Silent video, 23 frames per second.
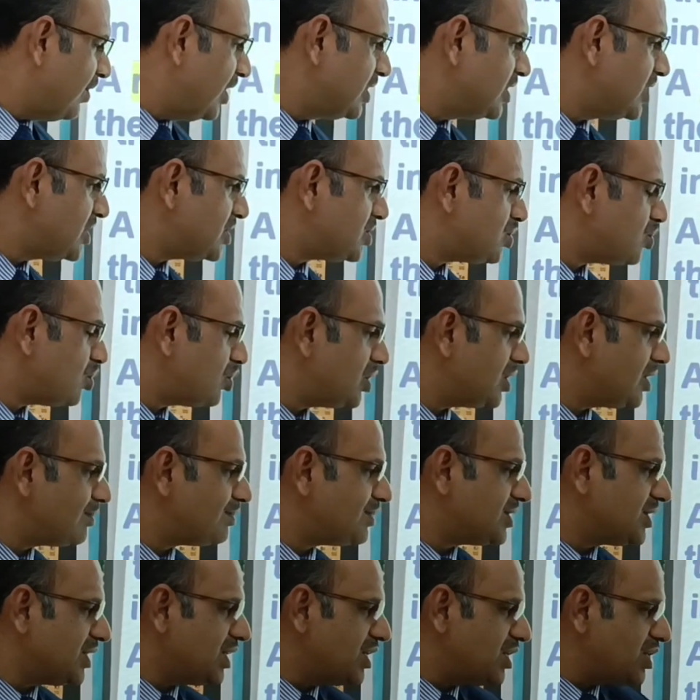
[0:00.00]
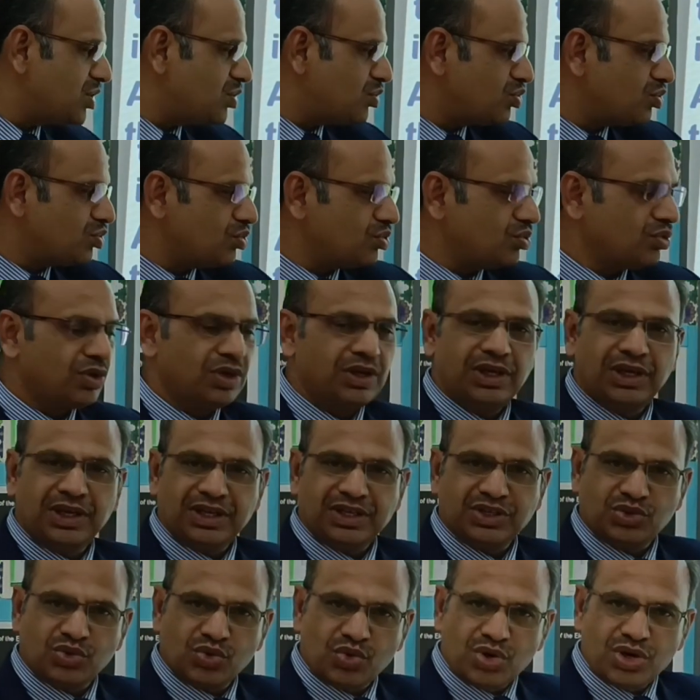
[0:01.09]
and this sodium change into
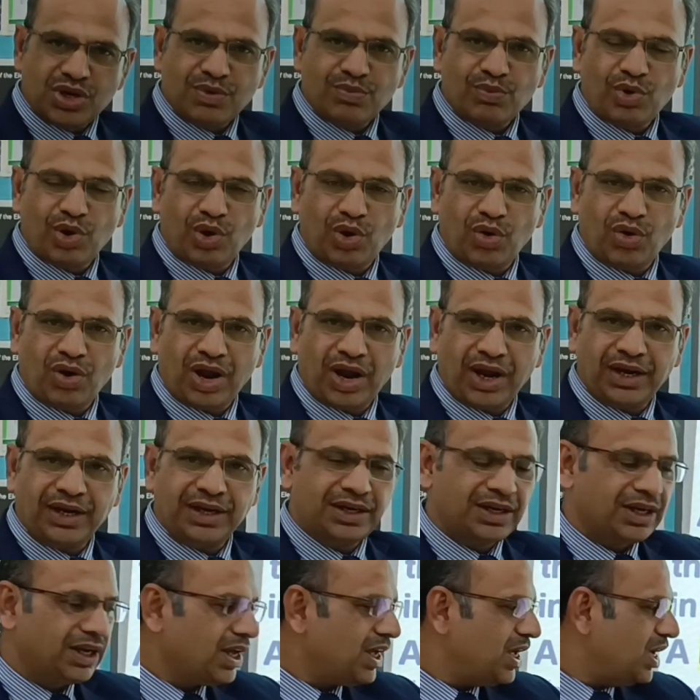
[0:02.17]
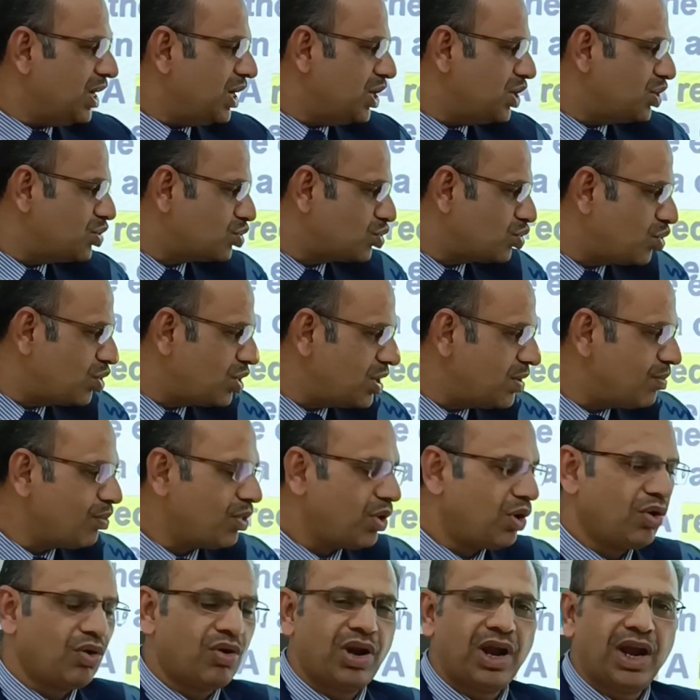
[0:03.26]
sodium chloride. In
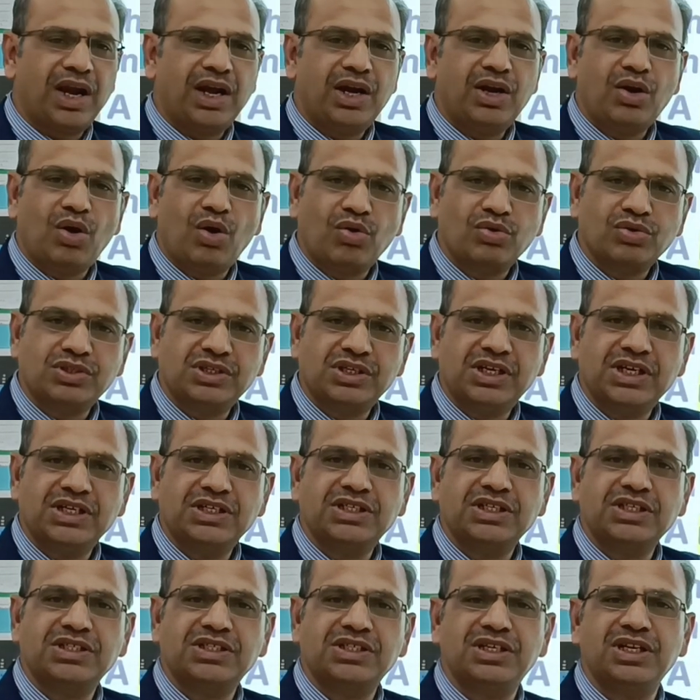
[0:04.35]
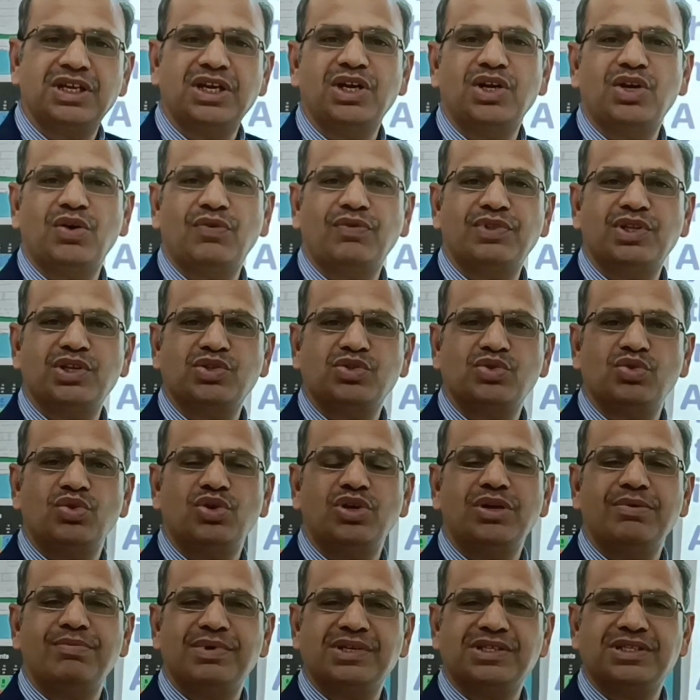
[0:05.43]
sodium chloride, oxidation state of the
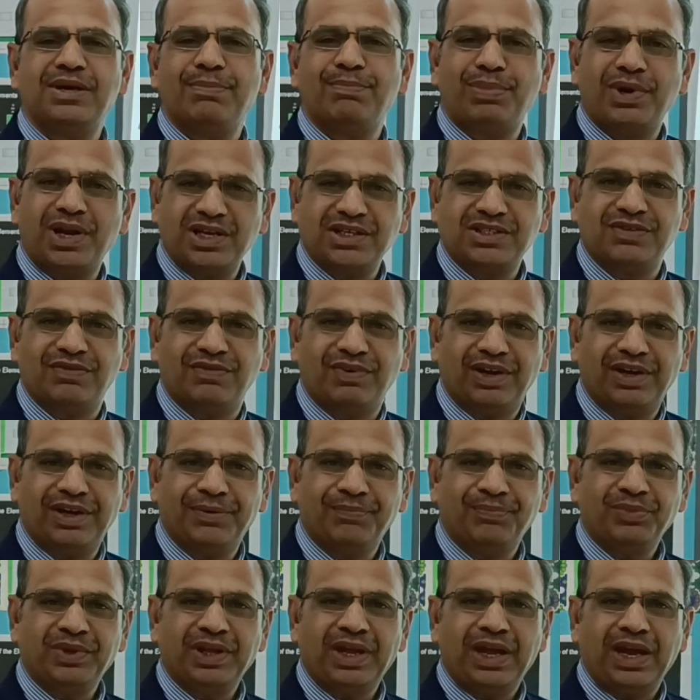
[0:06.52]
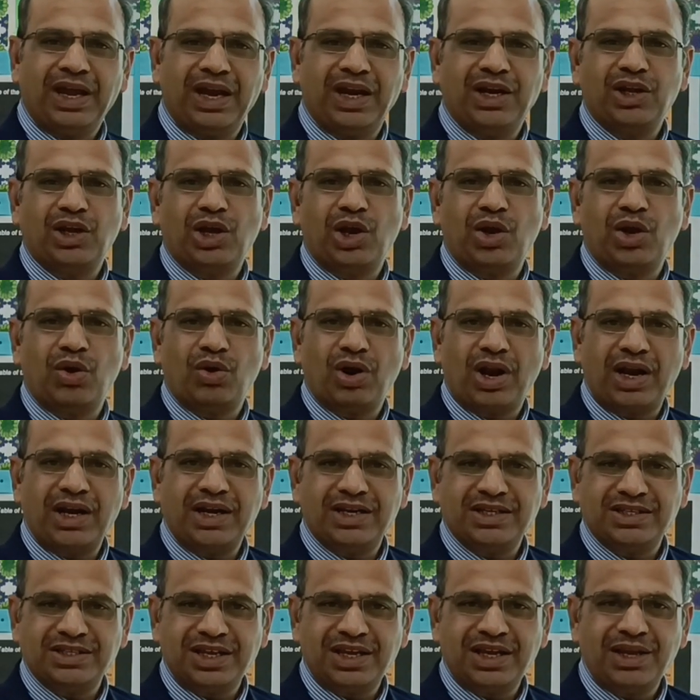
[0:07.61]
sodium is a +1 and
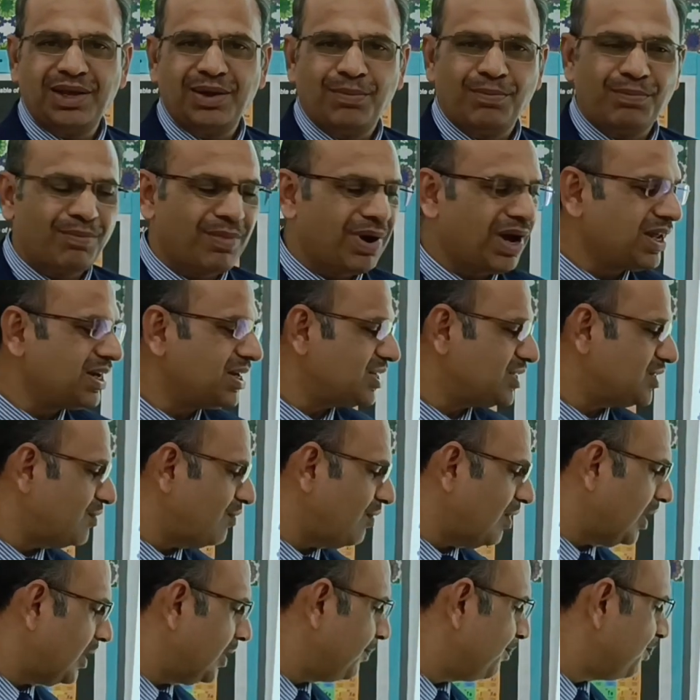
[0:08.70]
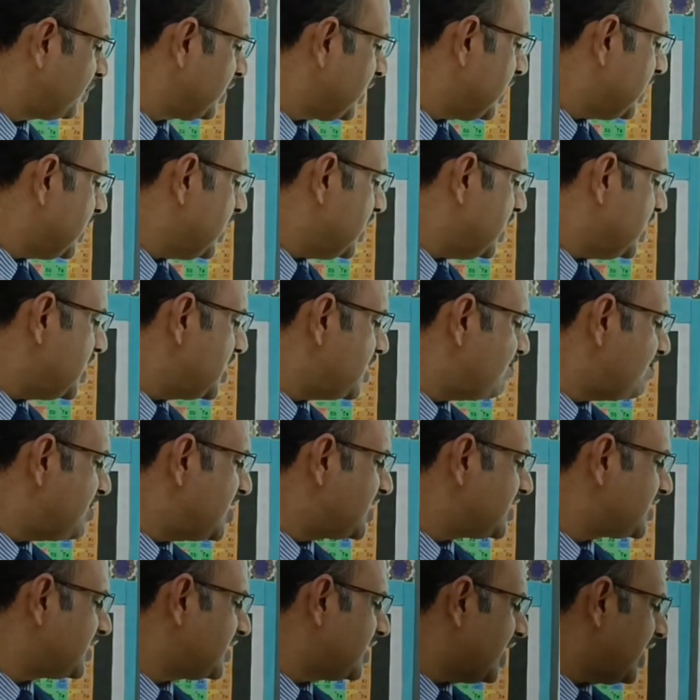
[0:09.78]
chloride is a -1. It
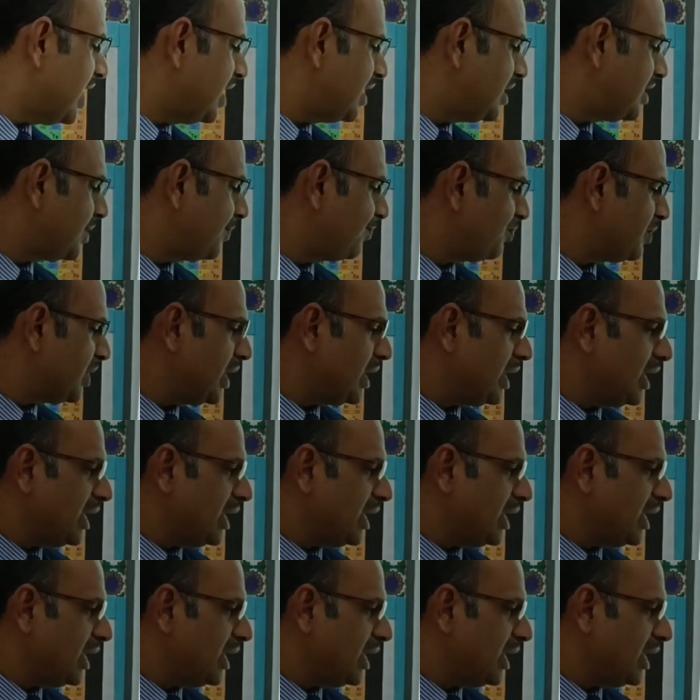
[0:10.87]
means that